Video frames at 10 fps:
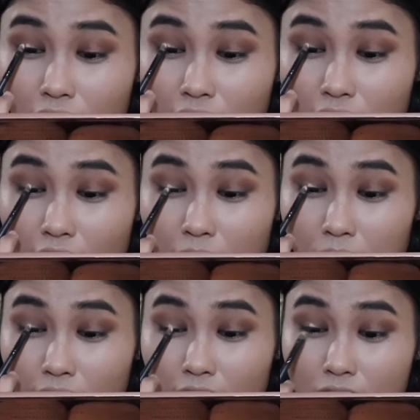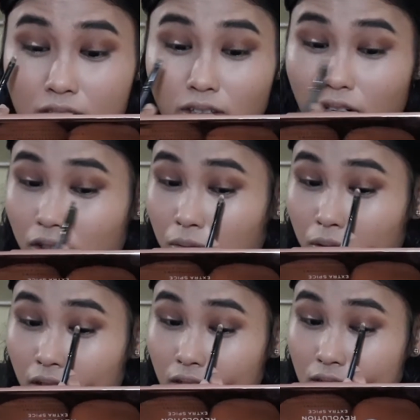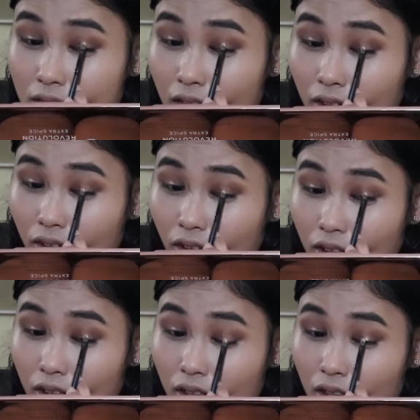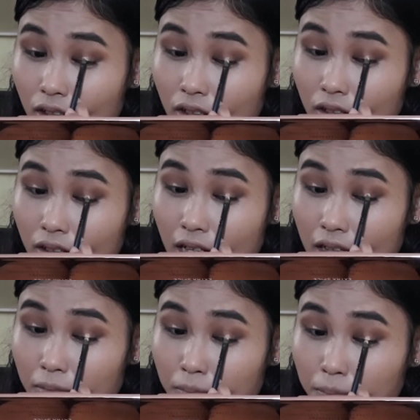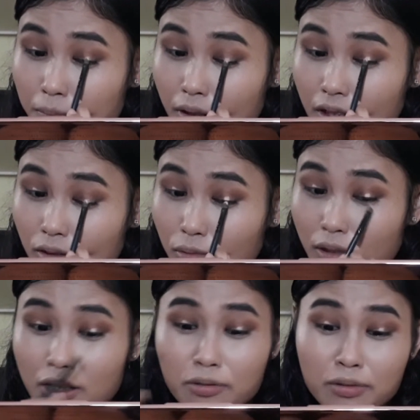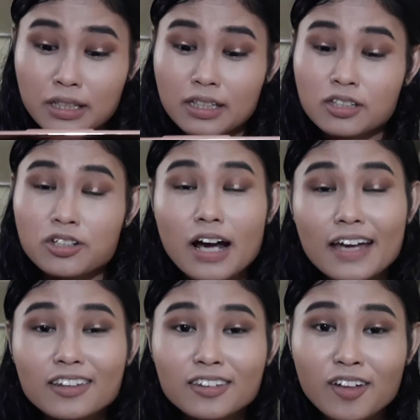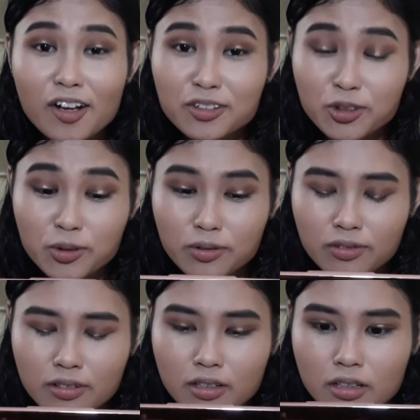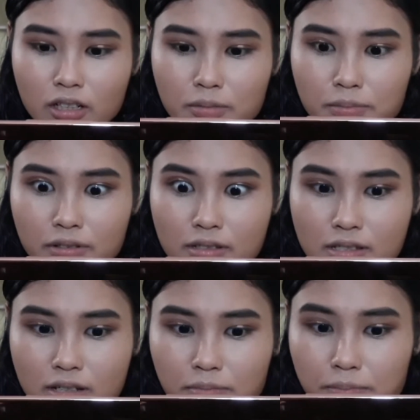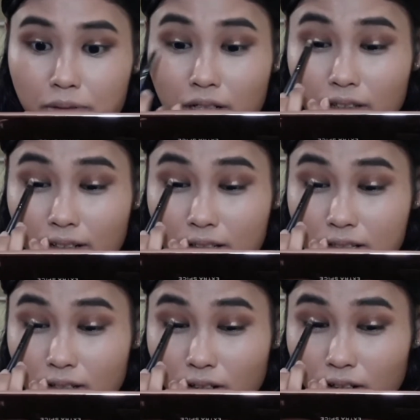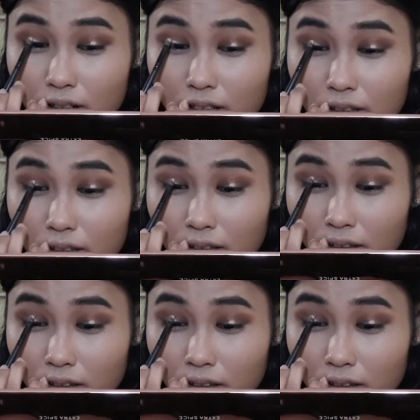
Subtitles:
and I'm gonna start with the center, that part where we tried not to put some products on,